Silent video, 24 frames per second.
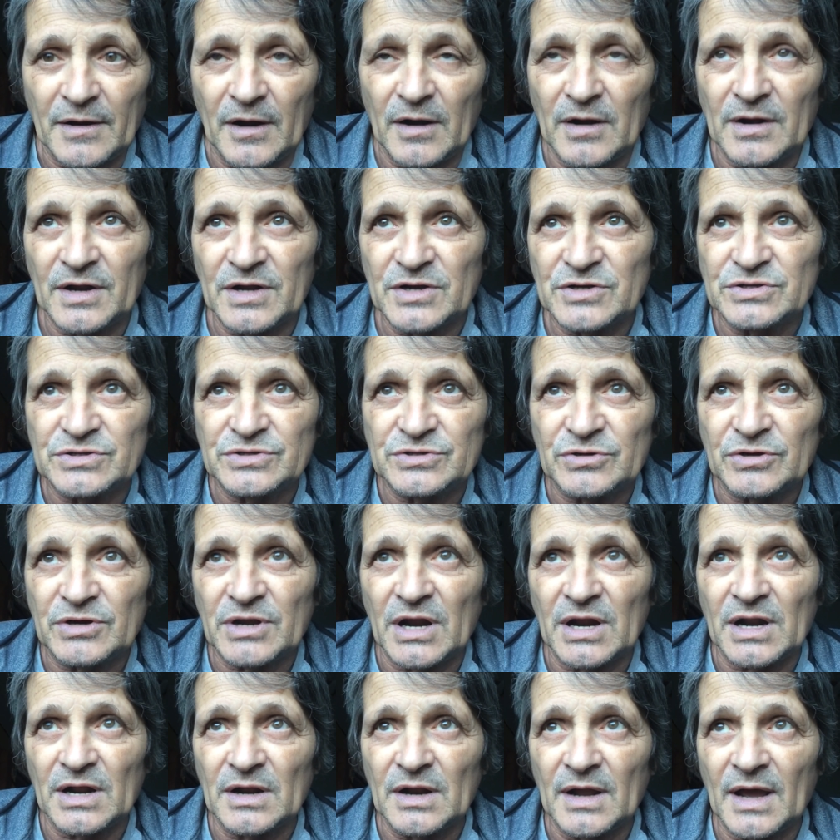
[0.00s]
our lesions are
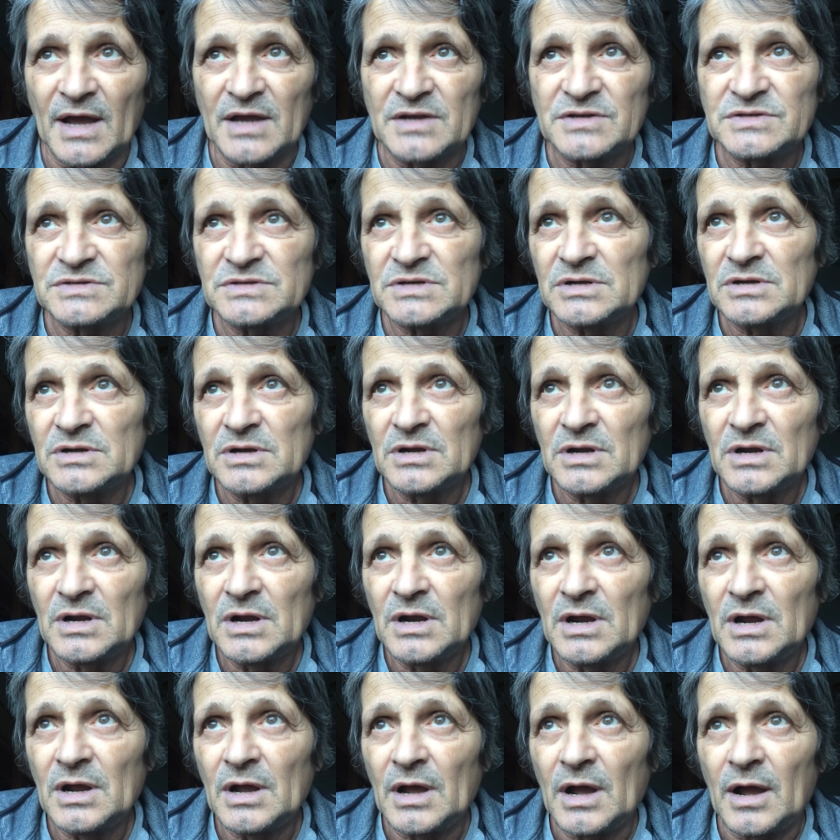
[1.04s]
getting less.
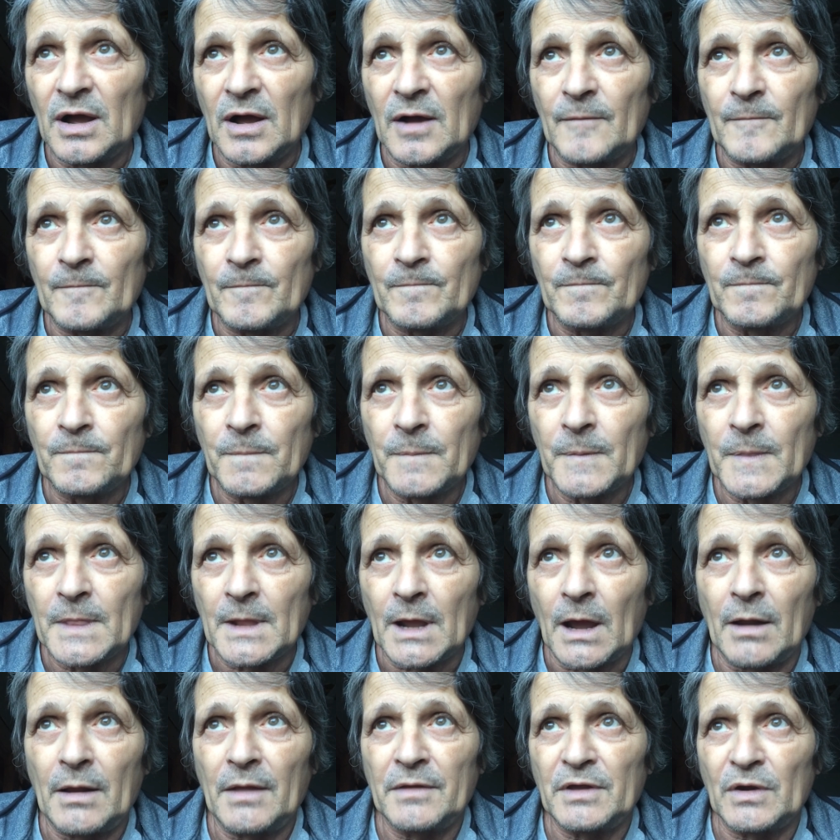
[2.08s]
And
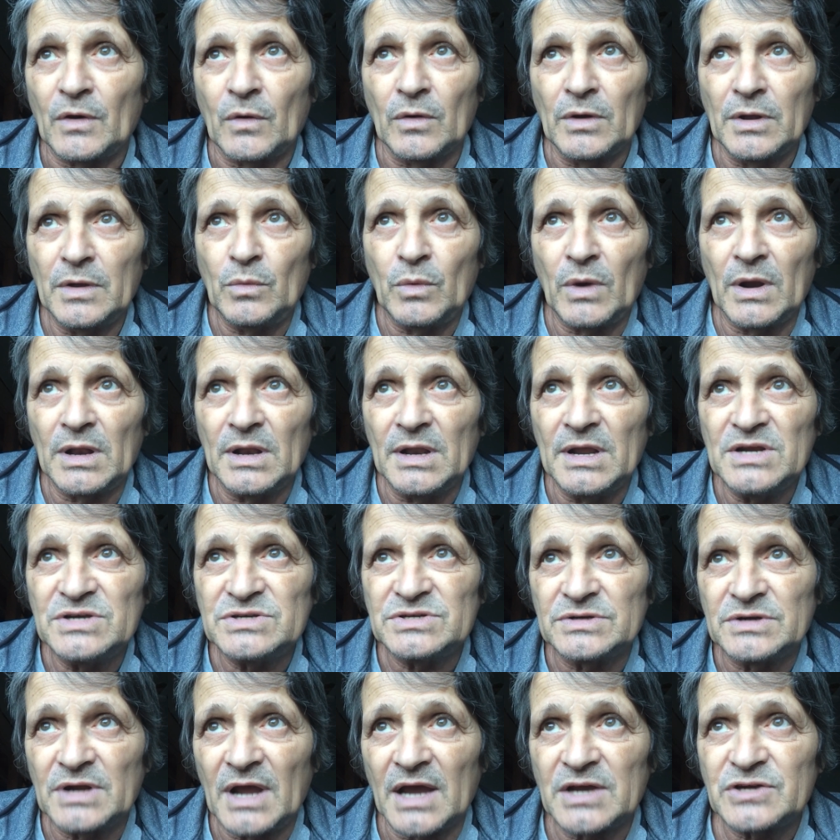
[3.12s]
I think only one
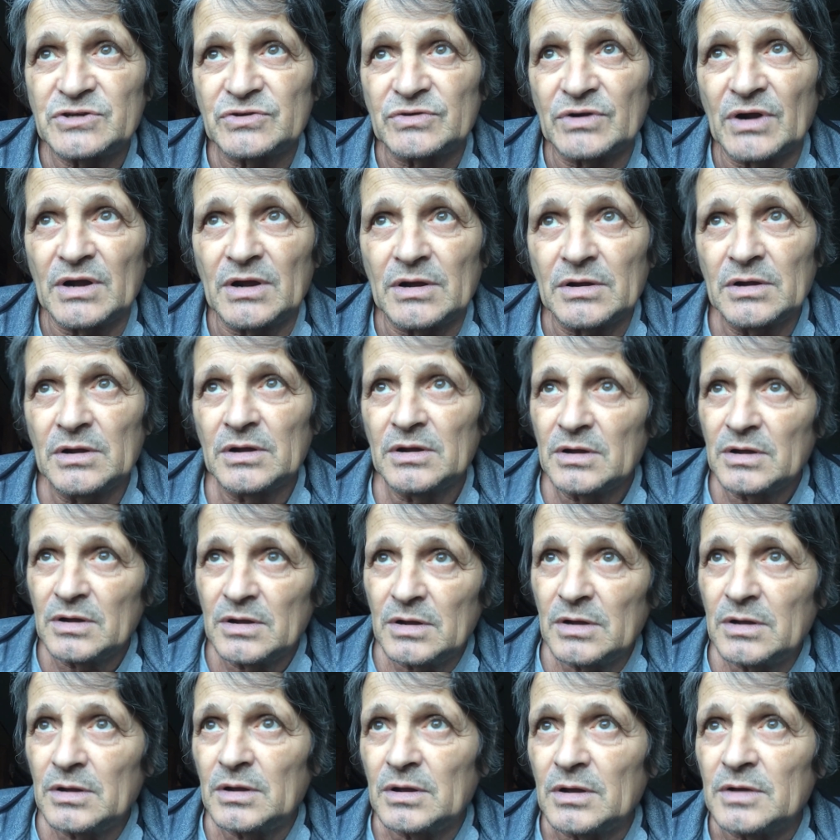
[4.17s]
lesion extra
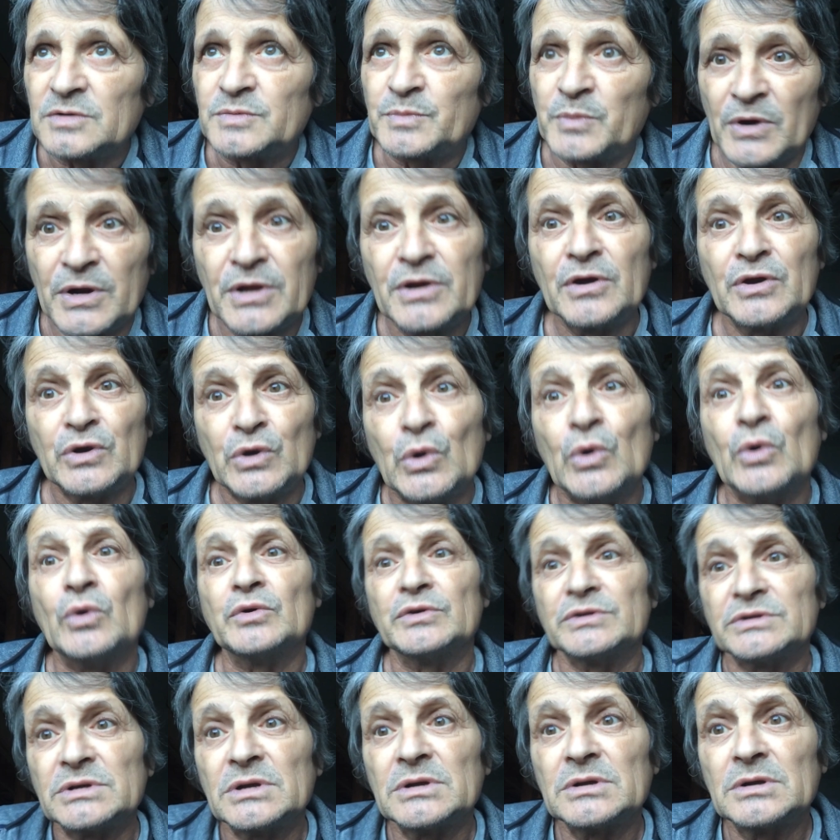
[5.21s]
is pretty good
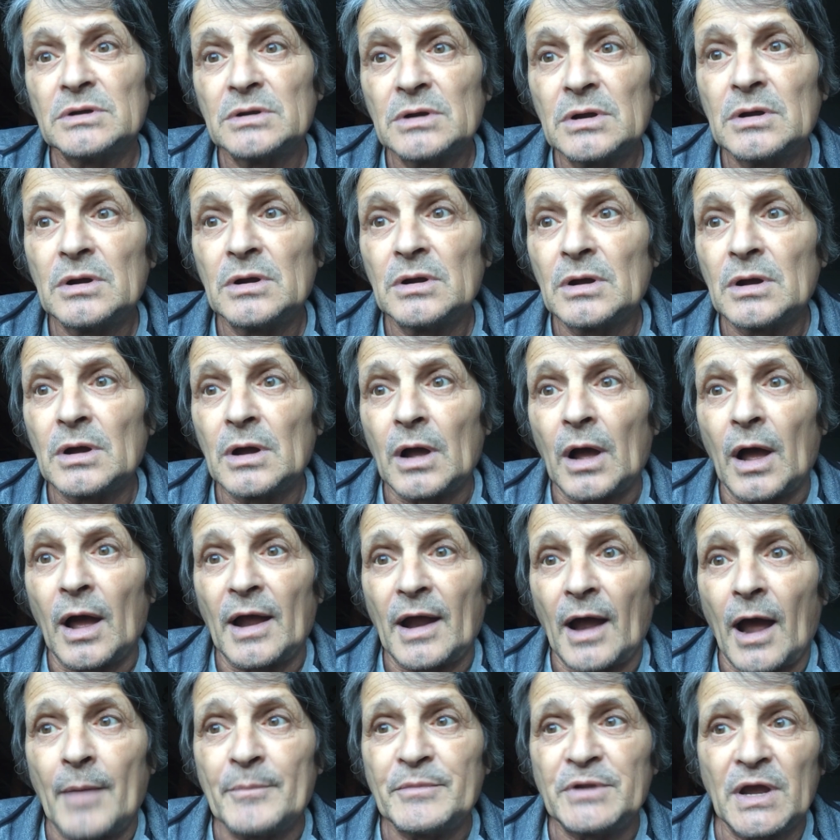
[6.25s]
news.
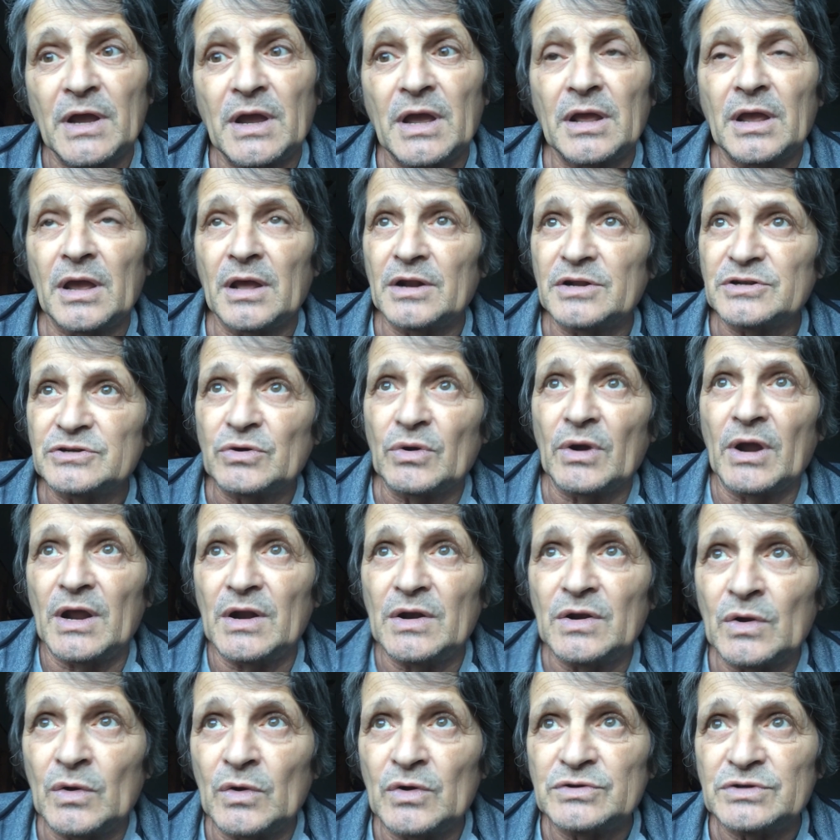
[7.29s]
I'm taking it as
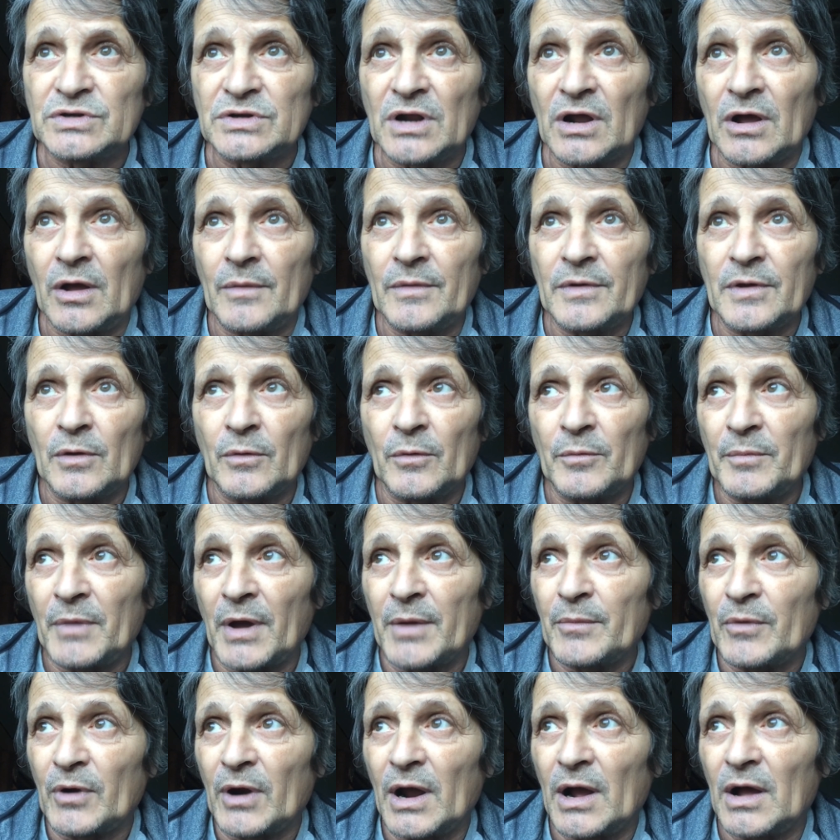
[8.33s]
great news. It helped, my
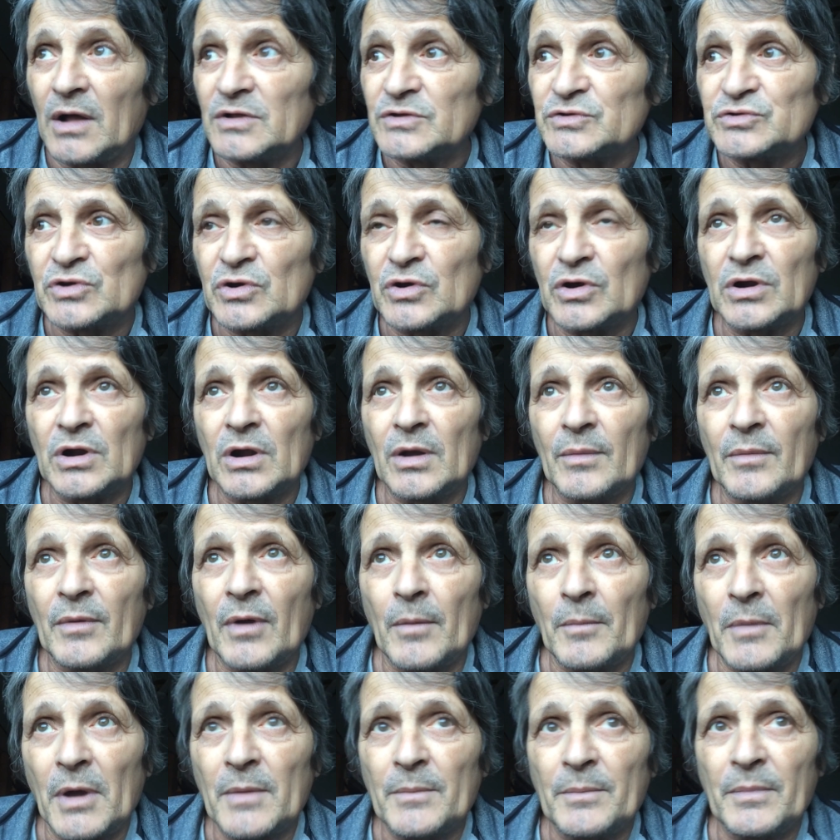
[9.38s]
morale is good.
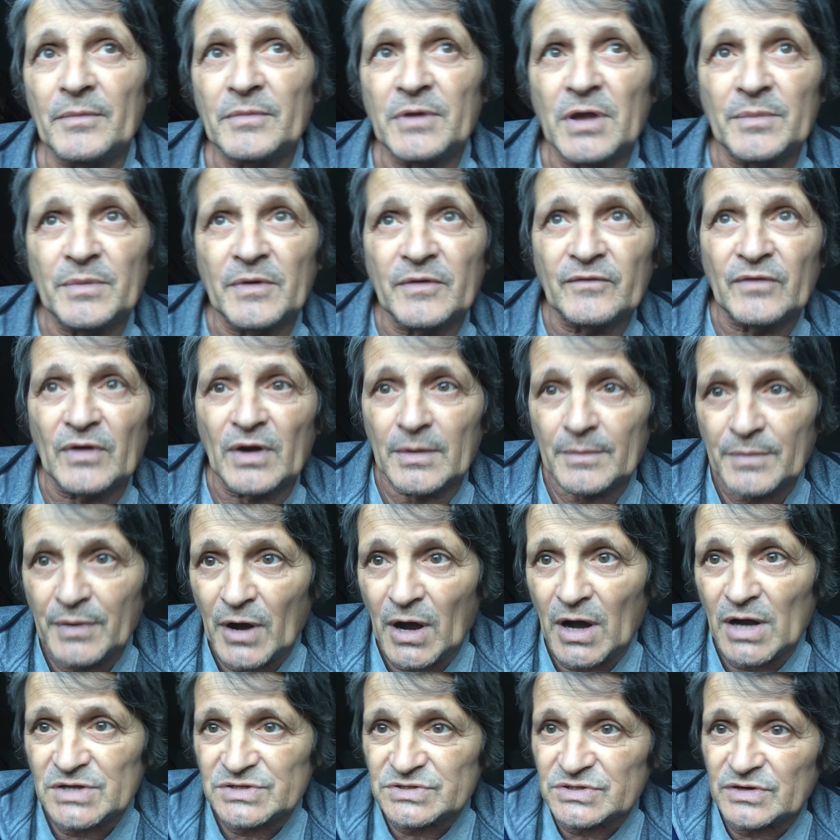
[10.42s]
I'm keeping very
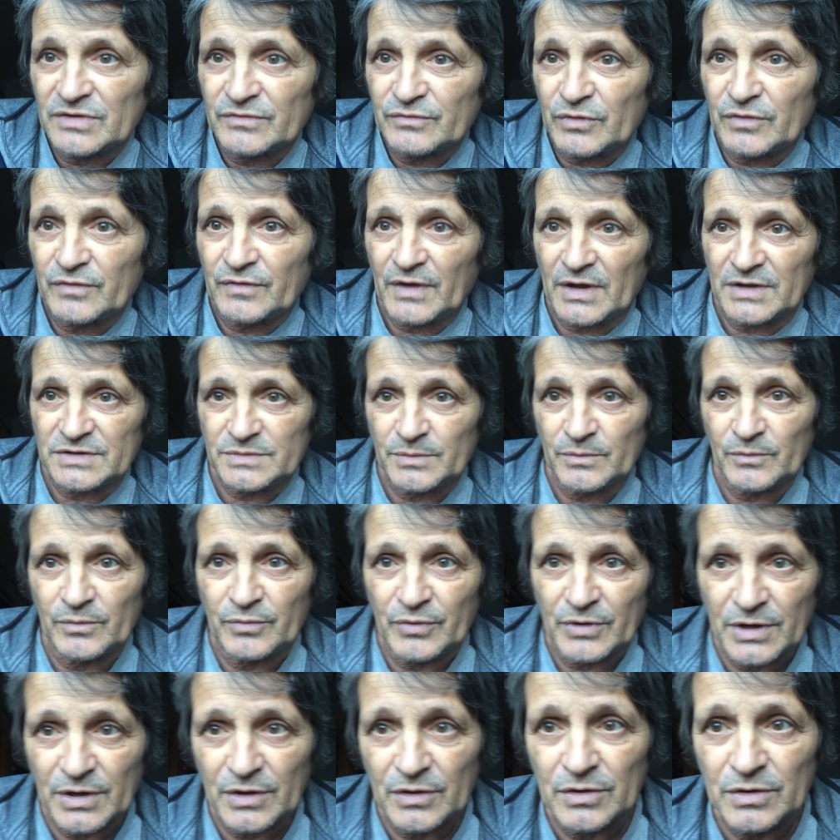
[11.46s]
positive. We've had some
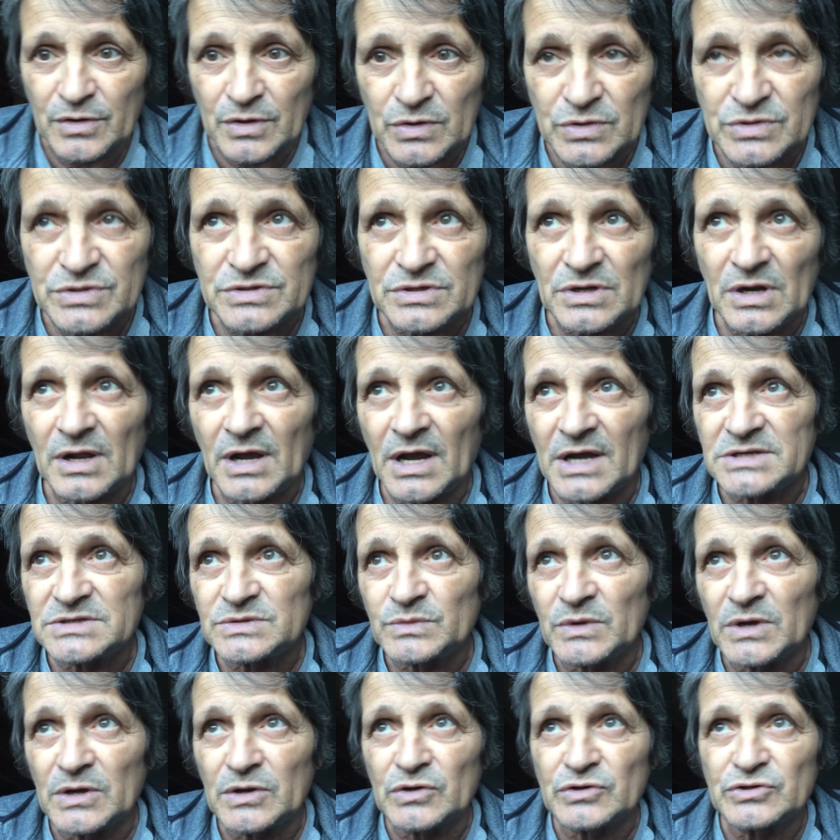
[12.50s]
pretty good news in the last
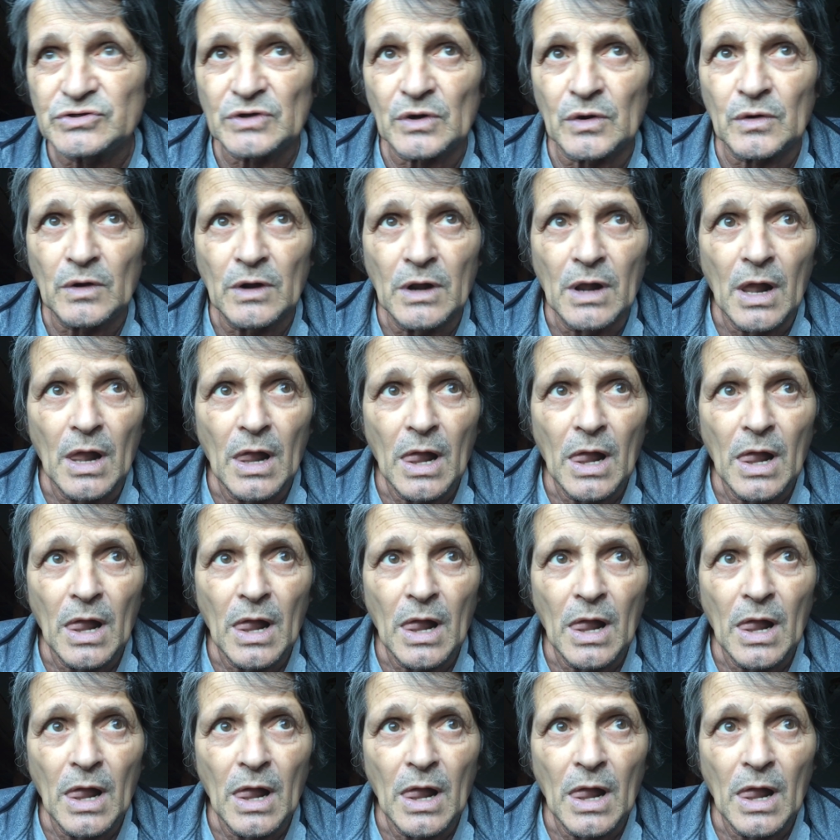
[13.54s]
week or so.